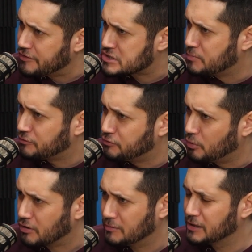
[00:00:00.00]
this
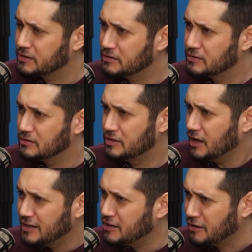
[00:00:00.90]
before, and I'm like, yeah,
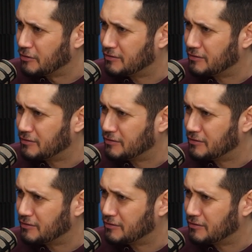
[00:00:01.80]
I know.